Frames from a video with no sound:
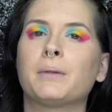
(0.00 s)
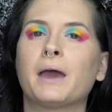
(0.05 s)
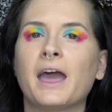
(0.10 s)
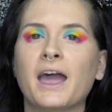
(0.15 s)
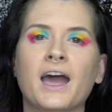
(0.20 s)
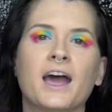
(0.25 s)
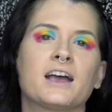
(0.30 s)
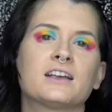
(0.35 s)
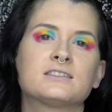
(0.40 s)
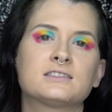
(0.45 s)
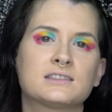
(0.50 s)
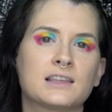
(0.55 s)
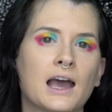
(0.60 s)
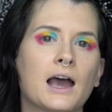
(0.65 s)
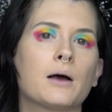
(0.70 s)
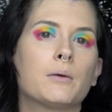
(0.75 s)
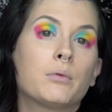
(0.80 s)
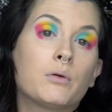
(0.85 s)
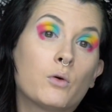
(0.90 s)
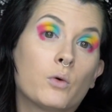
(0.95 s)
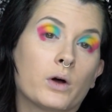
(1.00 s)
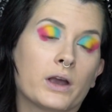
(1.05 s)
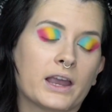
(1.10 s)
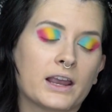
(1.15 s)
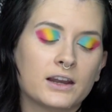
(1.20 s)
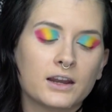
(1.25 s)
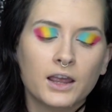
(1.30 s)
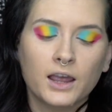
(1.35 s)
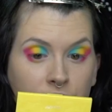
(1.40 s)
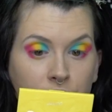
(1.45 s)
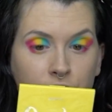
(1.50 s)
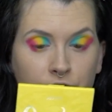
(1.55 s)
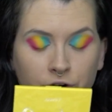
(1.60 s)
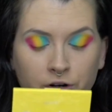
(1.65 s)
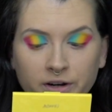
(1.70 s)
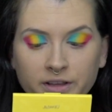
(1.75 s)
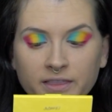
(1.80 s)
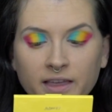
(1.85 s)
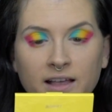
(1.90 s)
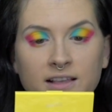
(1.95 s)
past that point. So
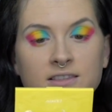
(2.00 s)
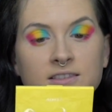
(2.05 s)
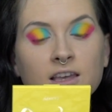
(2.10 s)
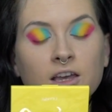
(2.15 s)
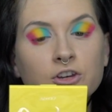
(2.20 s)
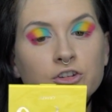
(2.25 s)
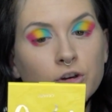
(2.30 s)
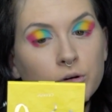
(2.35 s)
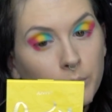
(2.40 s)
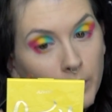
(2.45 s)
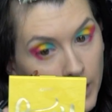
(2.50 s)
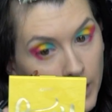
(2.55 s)
during that session,